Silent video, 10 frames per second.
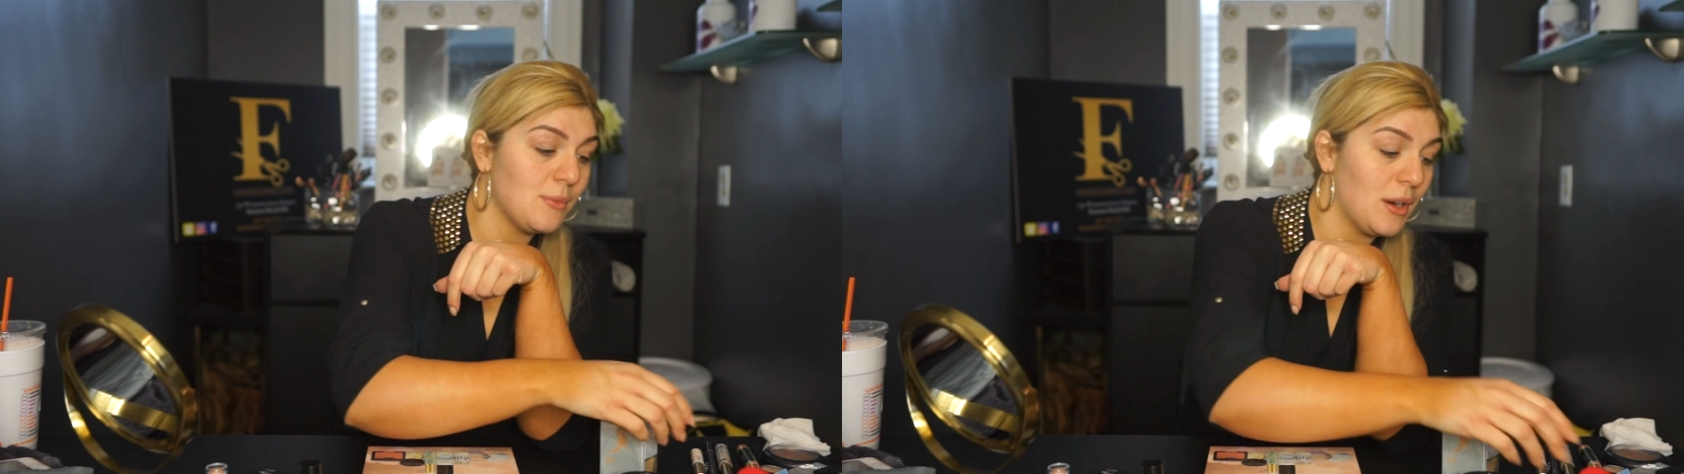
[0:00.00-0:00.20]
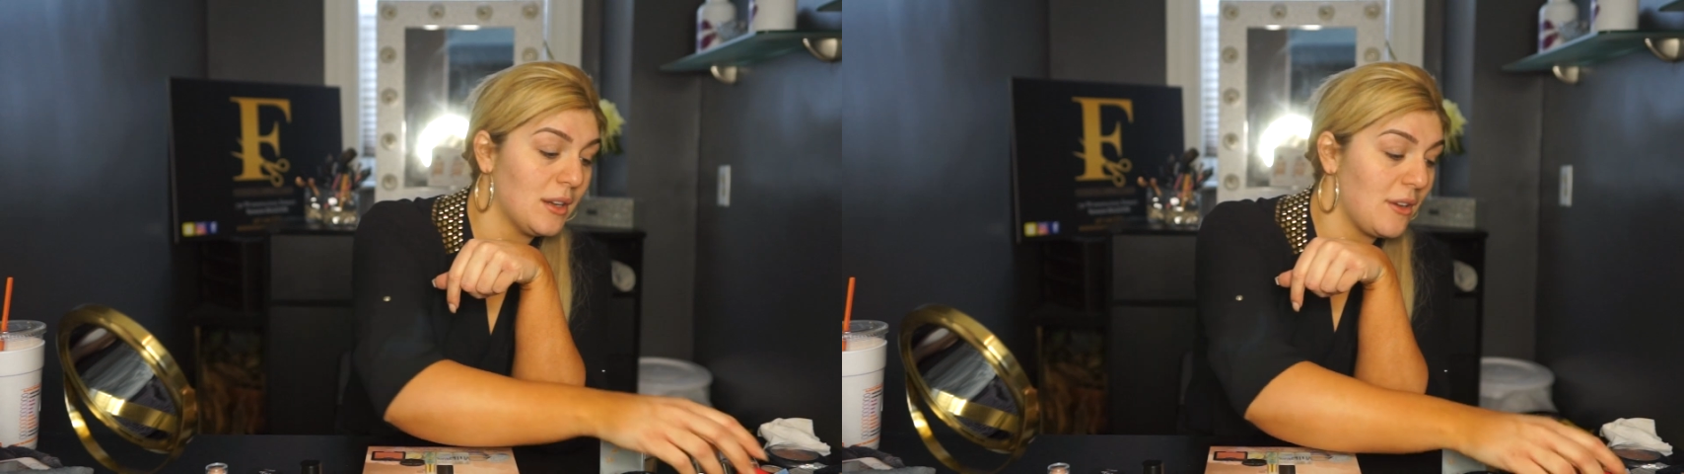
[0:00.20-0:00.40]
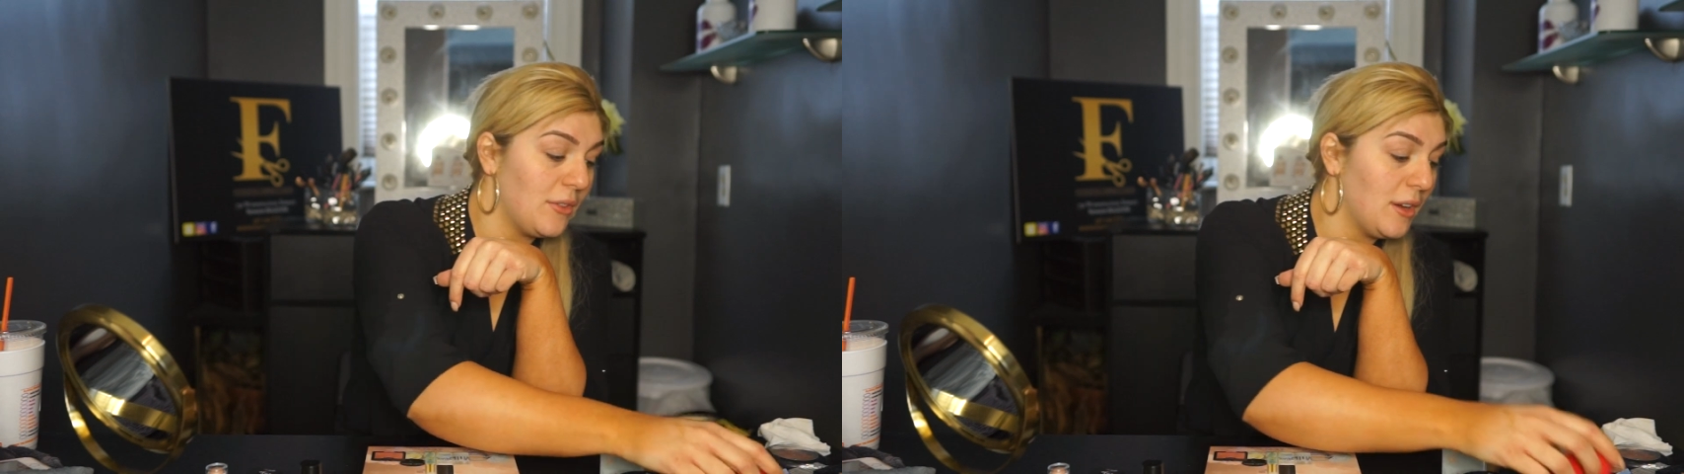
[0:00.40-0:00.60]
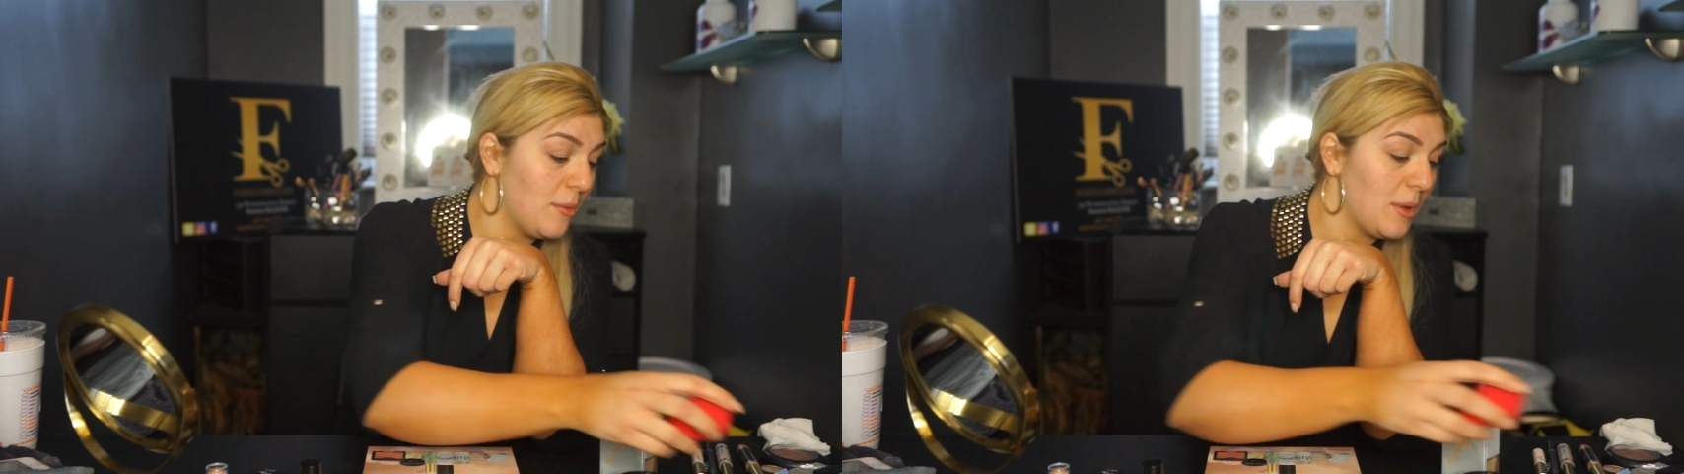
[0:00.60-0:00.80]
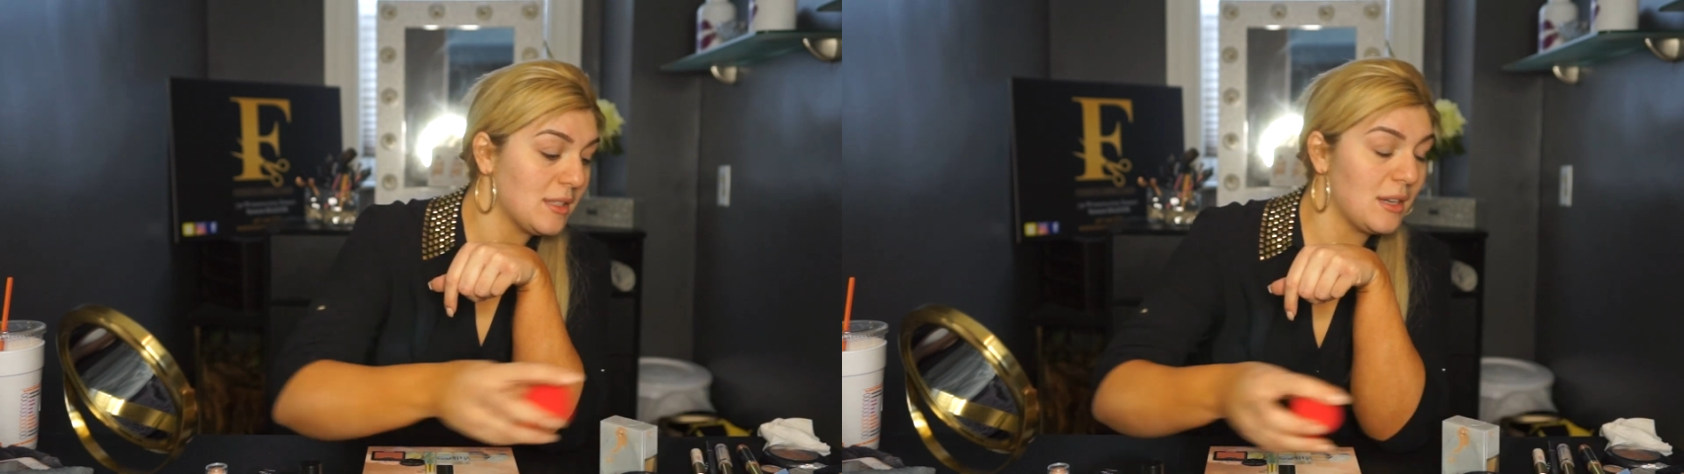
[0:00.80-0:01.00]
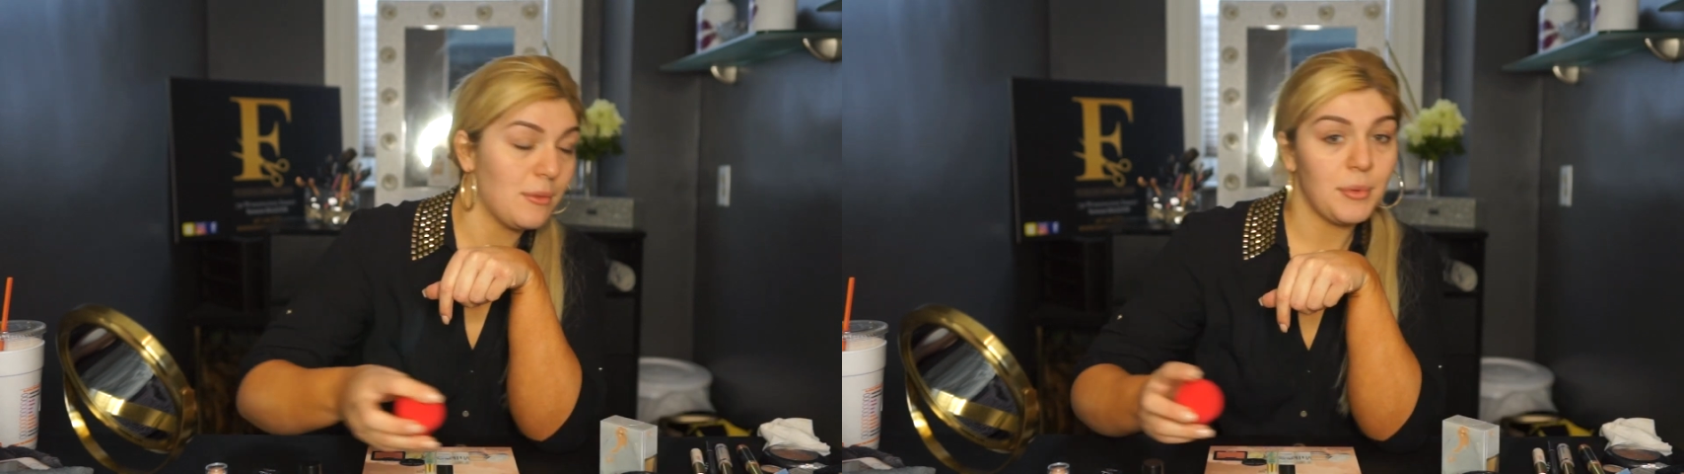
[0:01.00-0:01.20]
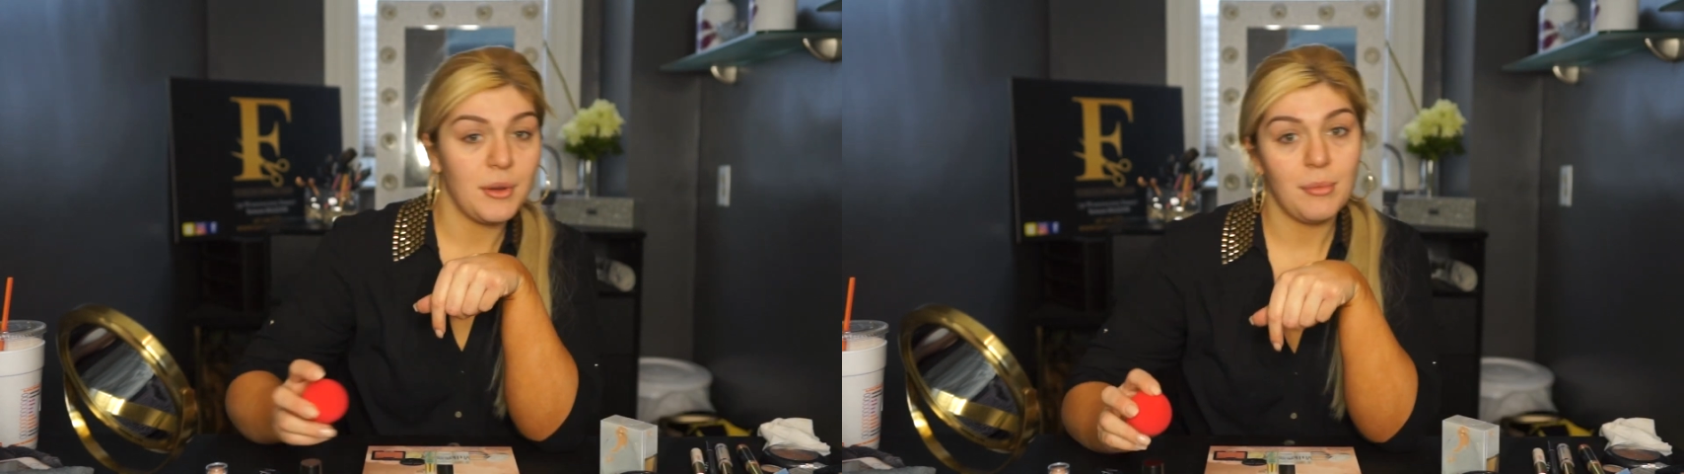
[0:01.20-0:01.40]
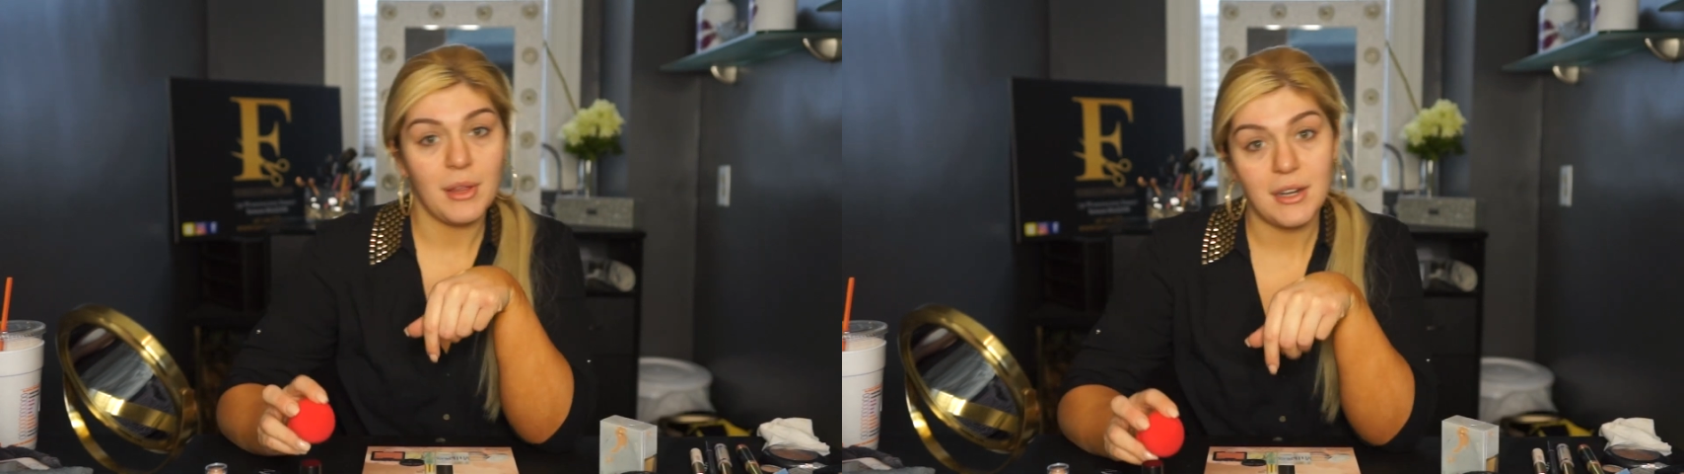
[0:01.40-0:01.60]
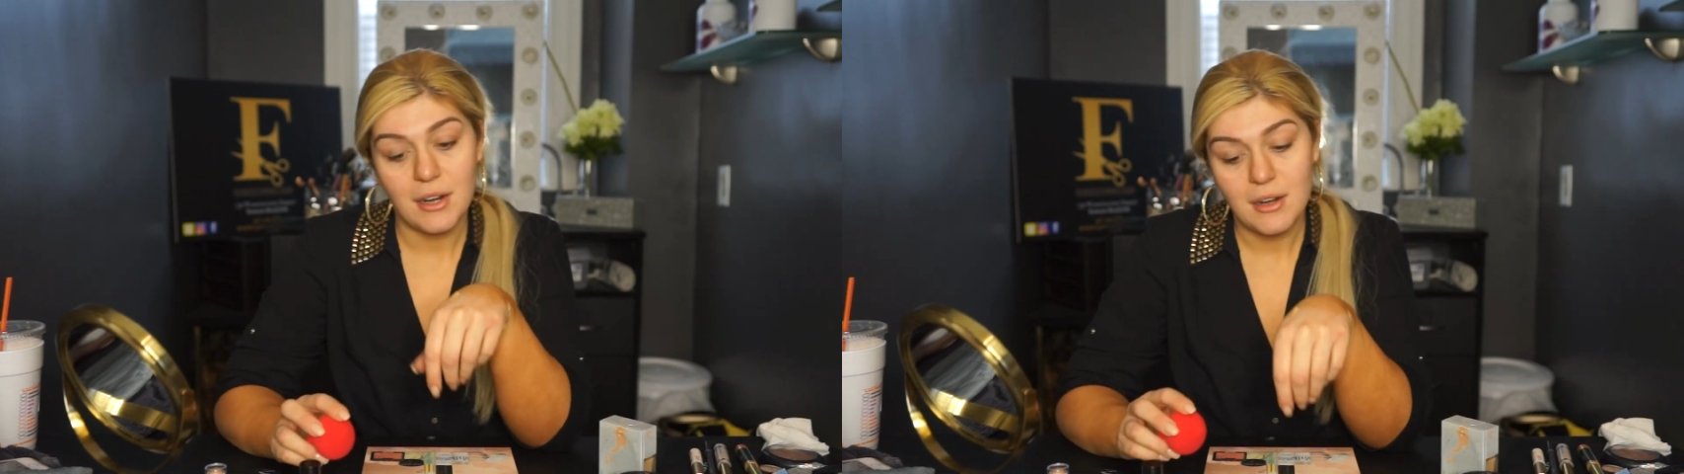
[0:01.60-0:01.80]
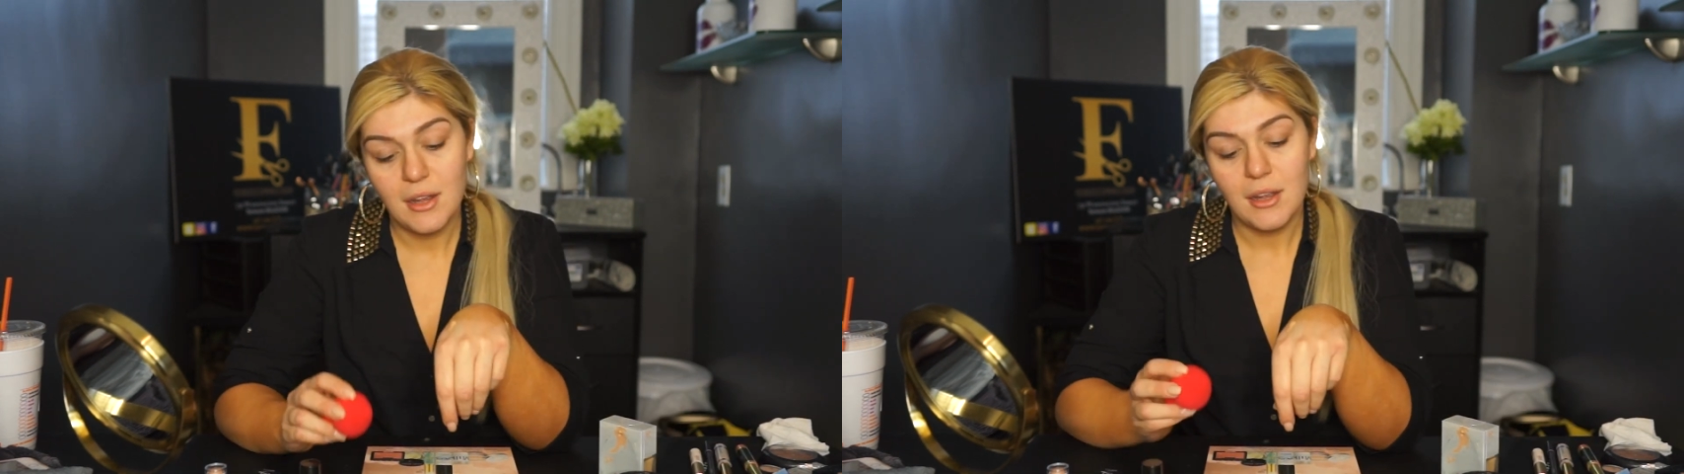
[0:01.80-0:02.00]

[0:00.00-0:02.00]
we're definitely gonna mix it in with Beauty Blender,